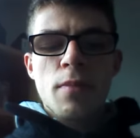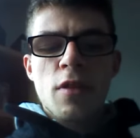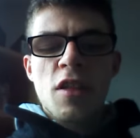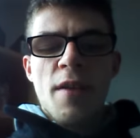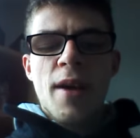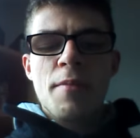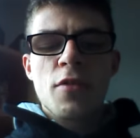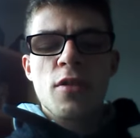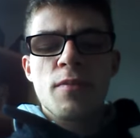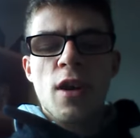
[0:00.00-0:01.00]

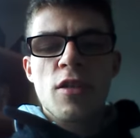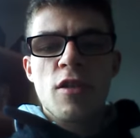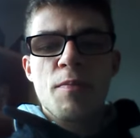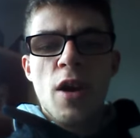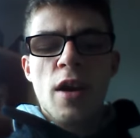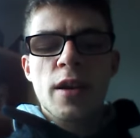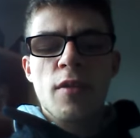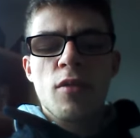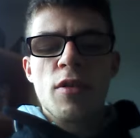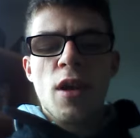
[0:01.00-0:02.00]
Southampton versus Burnley,
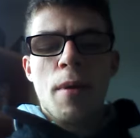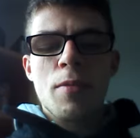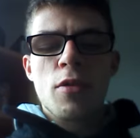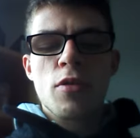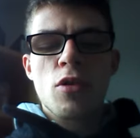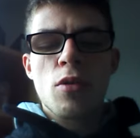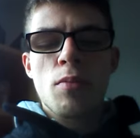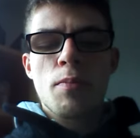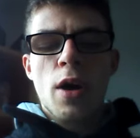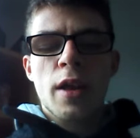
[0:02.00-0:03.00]
I've gone Southampton 2,
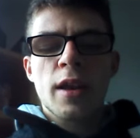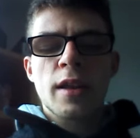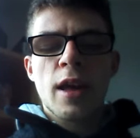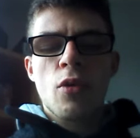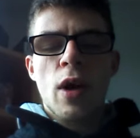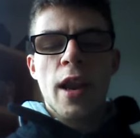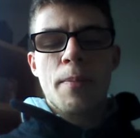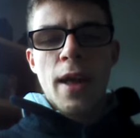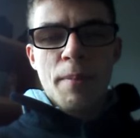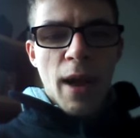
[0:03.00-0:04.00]
Burnley 0. And the
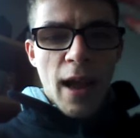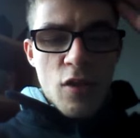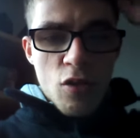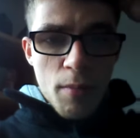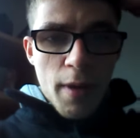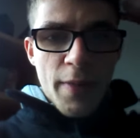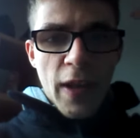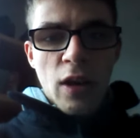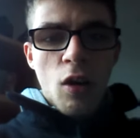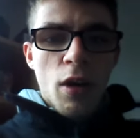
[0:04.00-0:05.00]
big match on
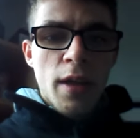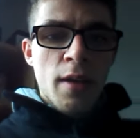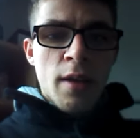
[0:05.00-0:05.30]
Monday night,